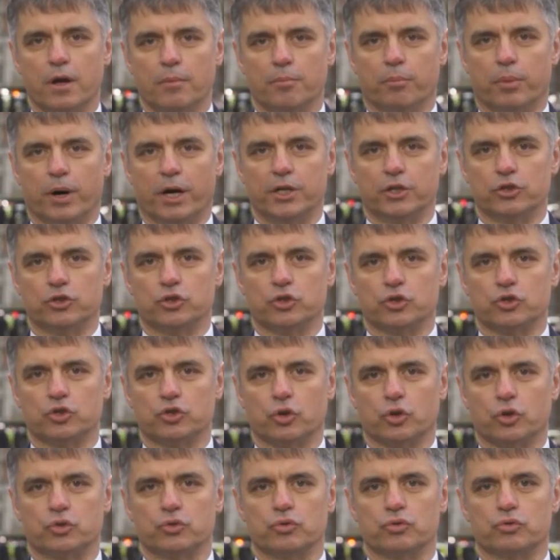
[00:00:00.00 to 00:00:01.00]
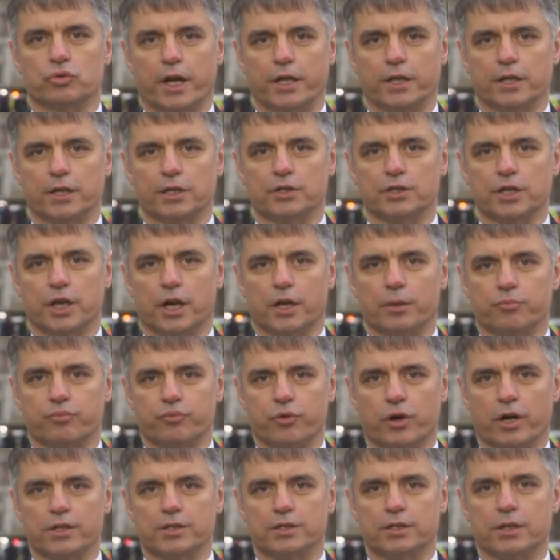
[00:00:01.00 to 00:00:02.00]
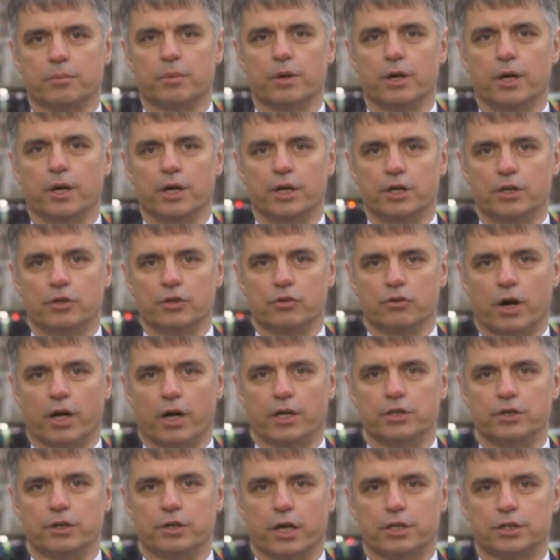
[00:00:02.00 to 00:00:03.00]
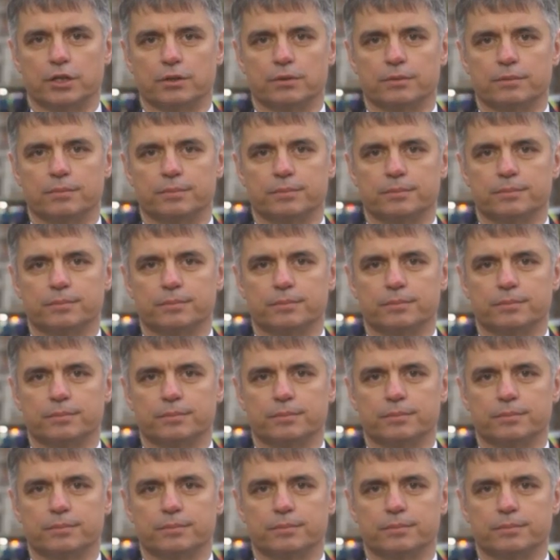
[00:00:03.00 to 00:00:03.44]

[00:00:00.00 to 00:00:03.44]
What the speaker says: body, to talk to Iranians and press them in the right direction.